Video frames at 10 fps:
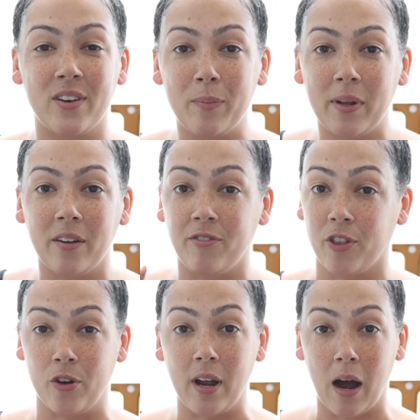been in for
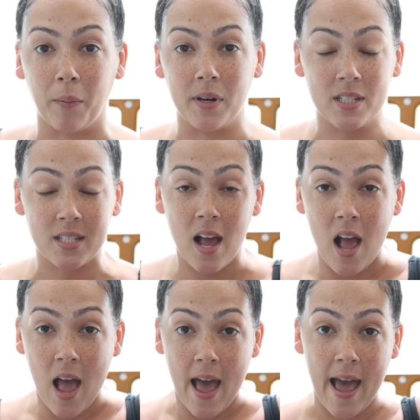3 hours
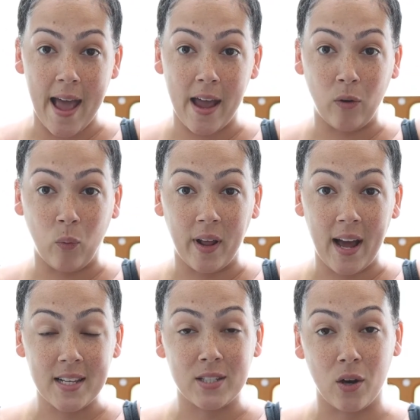And when
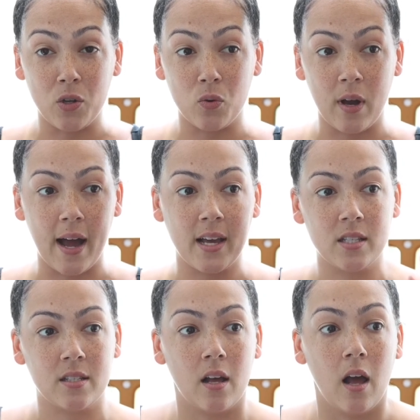I tell you
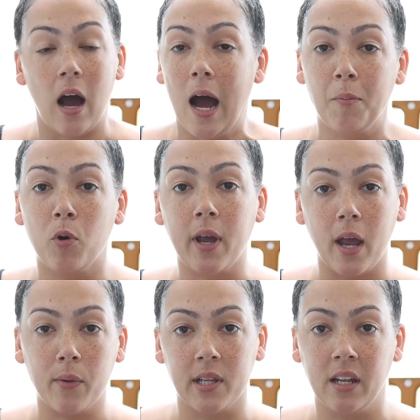guys, I'm okay
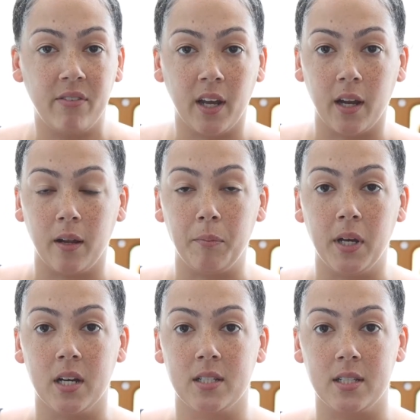with leaving it in
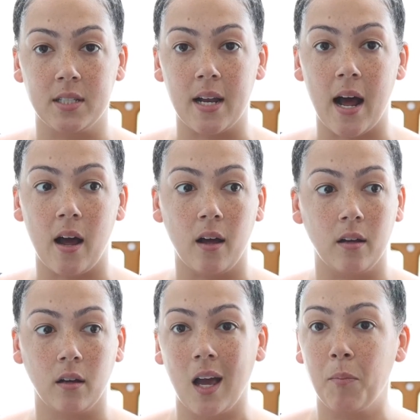because it's
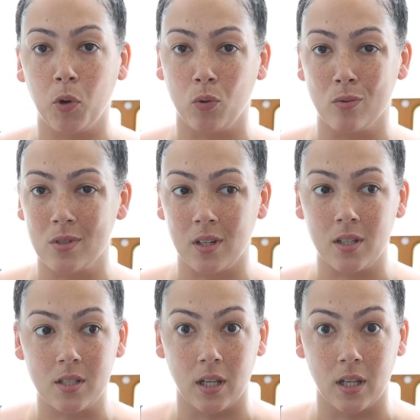not chemicals. It's